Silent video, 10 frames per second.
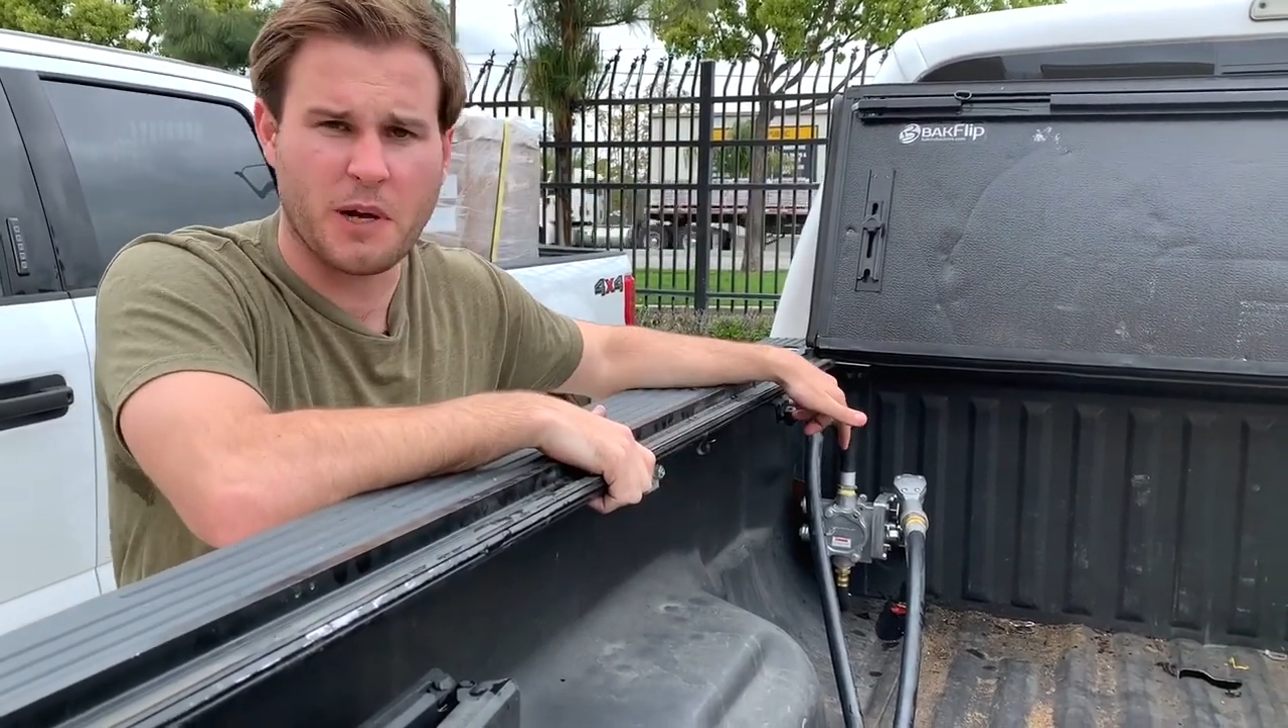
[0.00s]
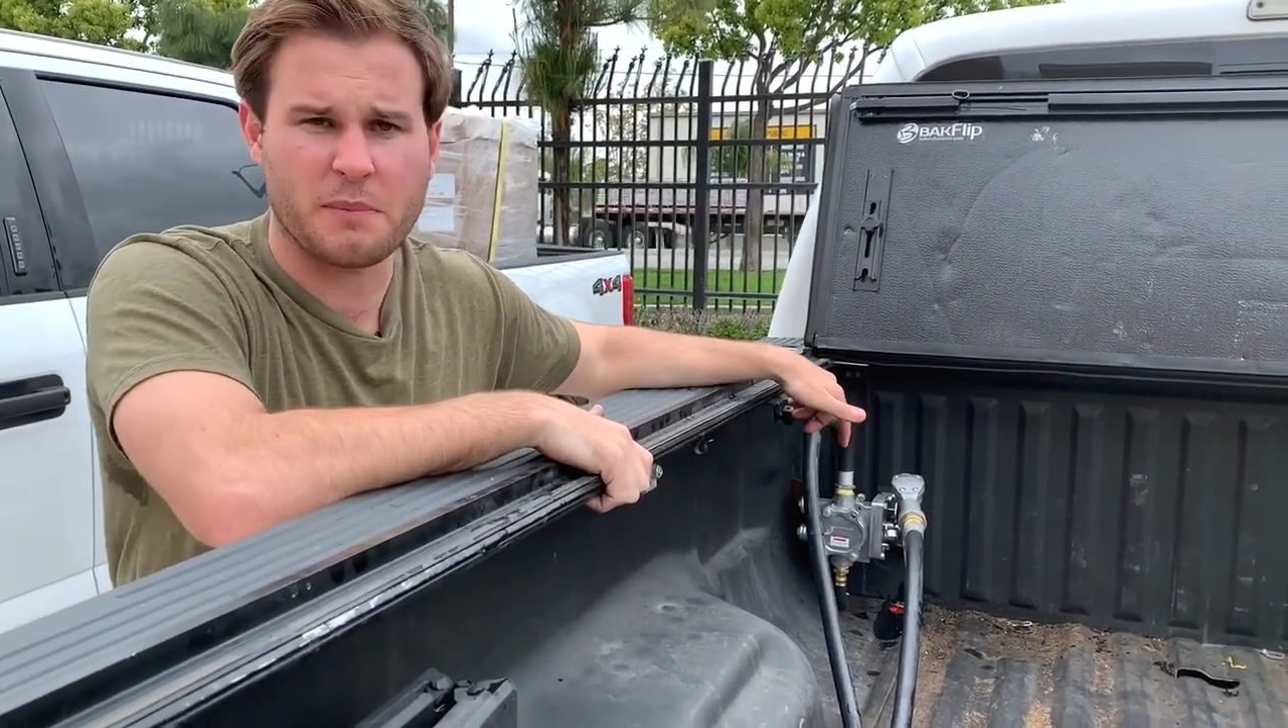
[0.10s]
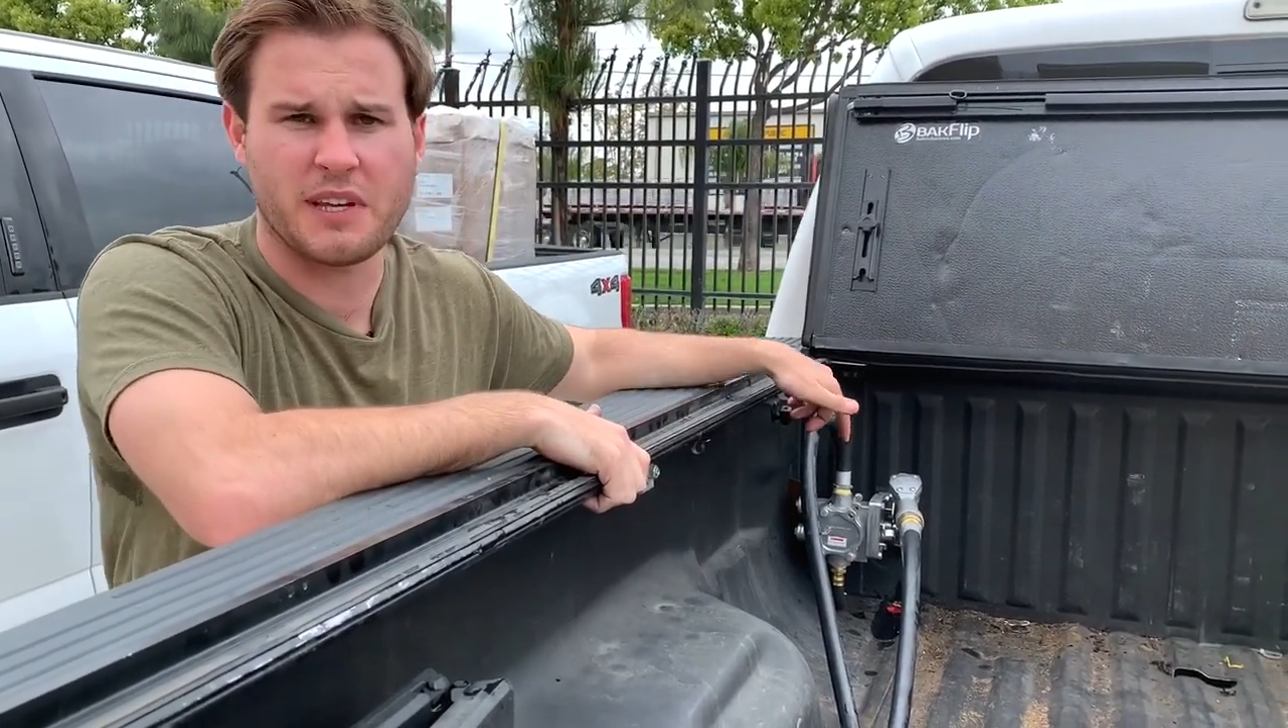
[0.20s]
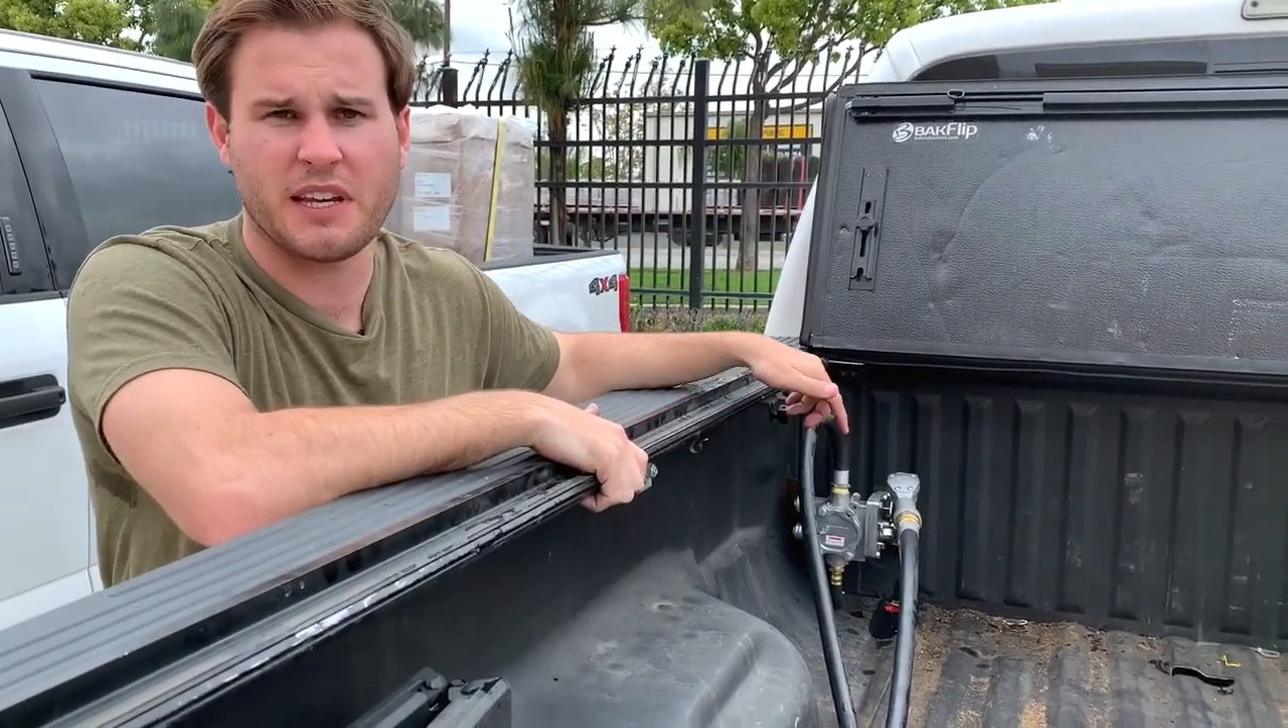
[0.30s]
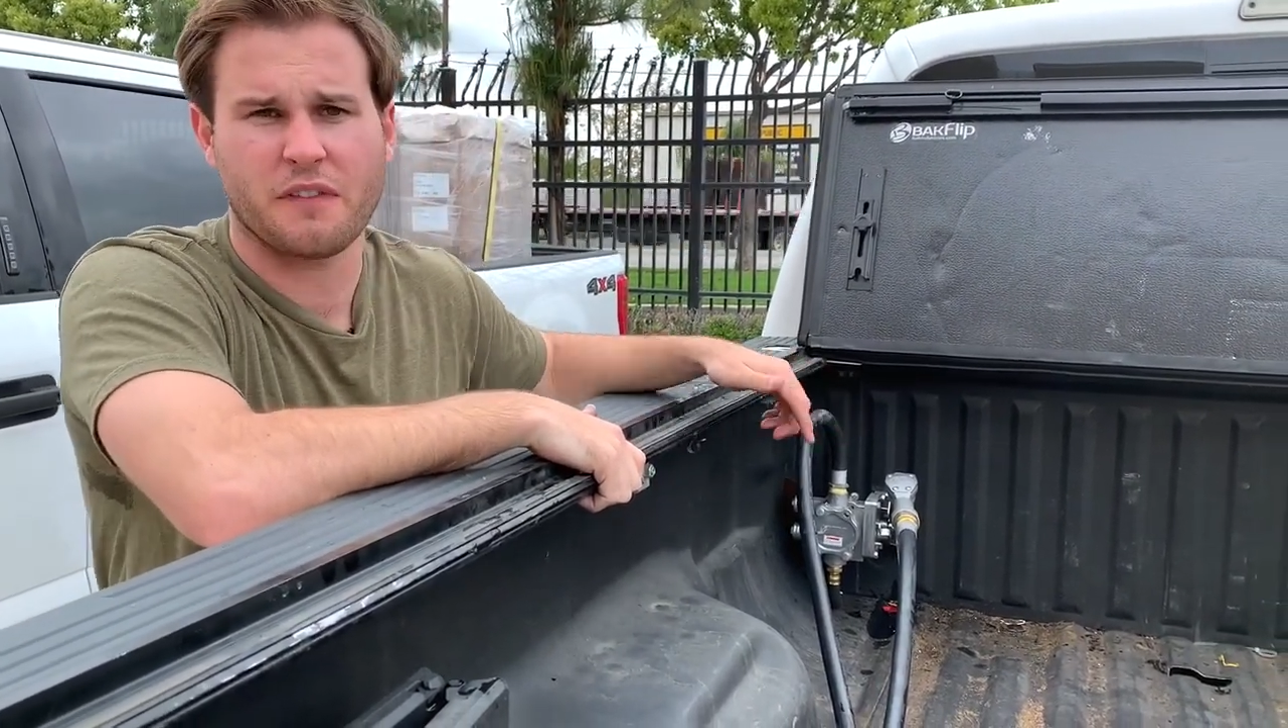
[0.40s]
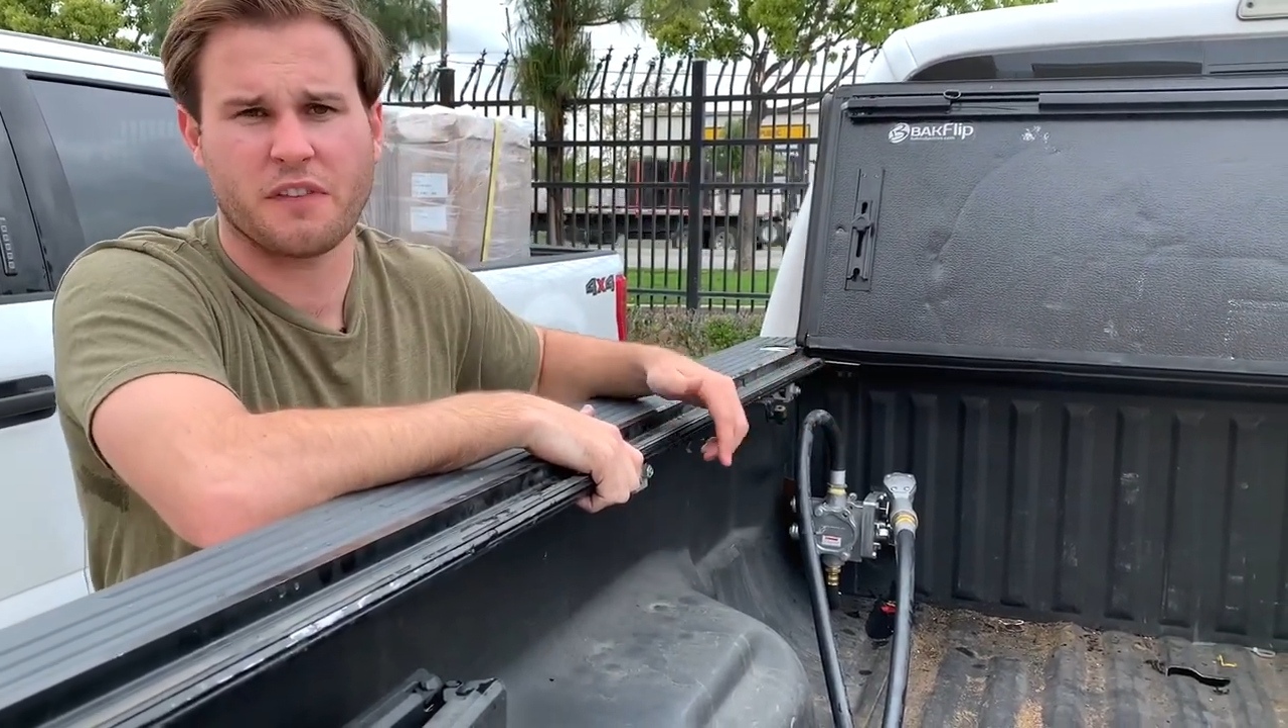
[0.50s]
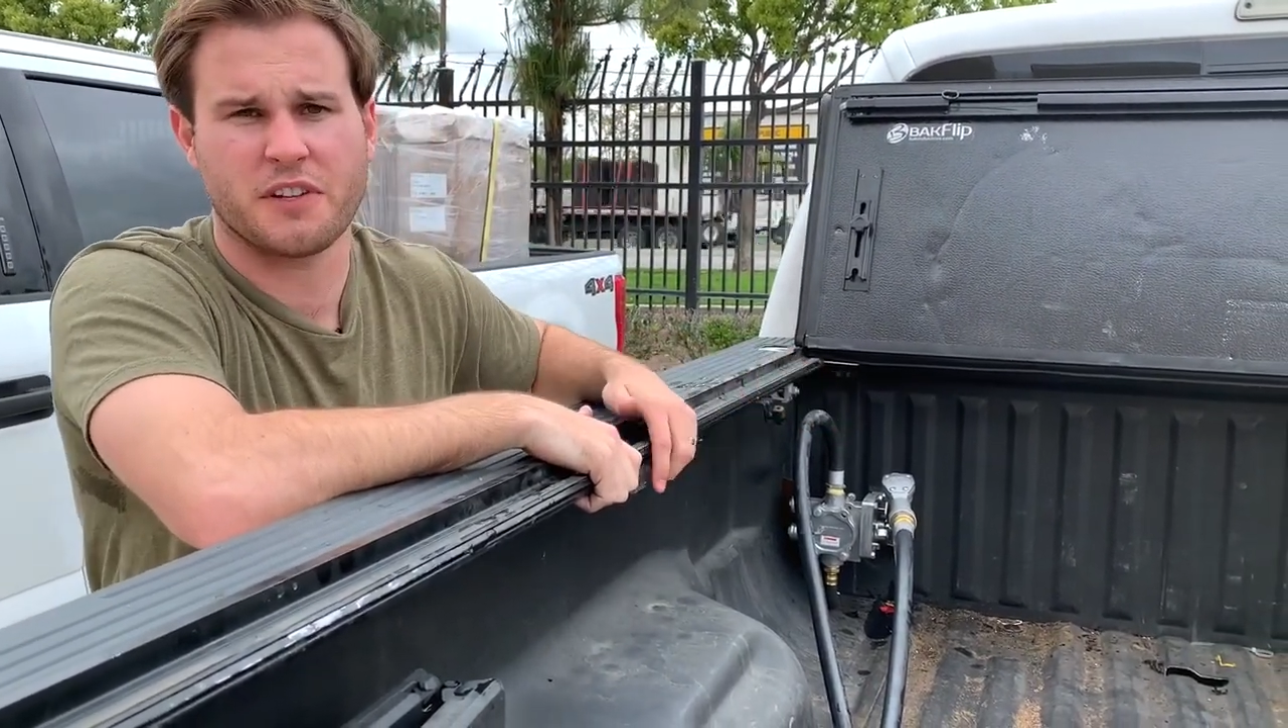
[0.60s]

pump kit